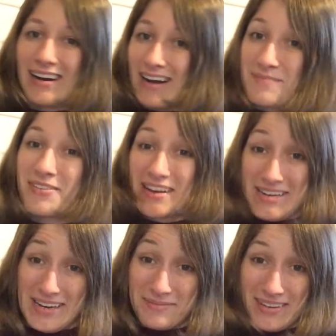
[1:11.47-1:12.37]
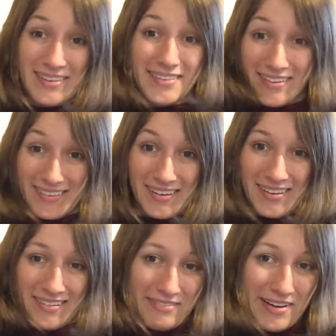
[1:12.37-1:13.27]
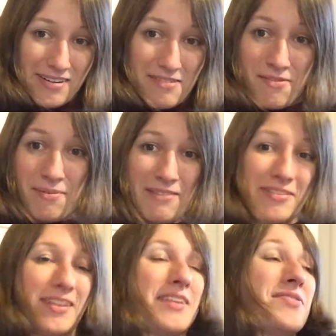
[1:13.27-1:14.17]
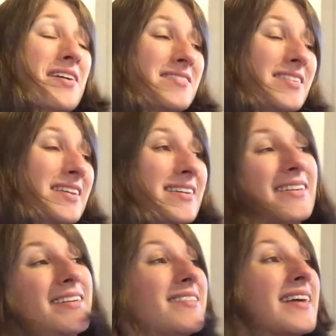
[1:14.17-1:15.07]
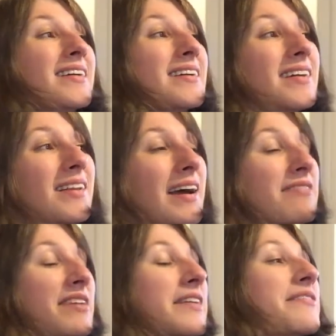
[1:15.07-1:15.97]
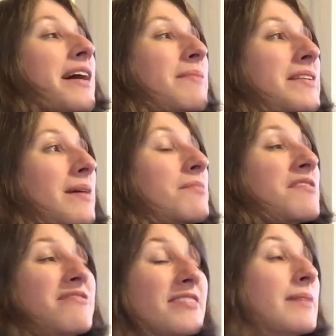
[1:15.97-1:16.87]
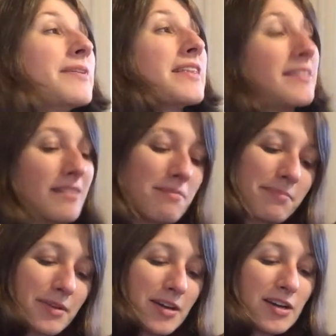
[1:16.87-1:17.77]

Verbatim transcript: I'm very tempted to just start this video over, but I feel like you guys will at least get a laugh out of how many times I'm flubbing this up.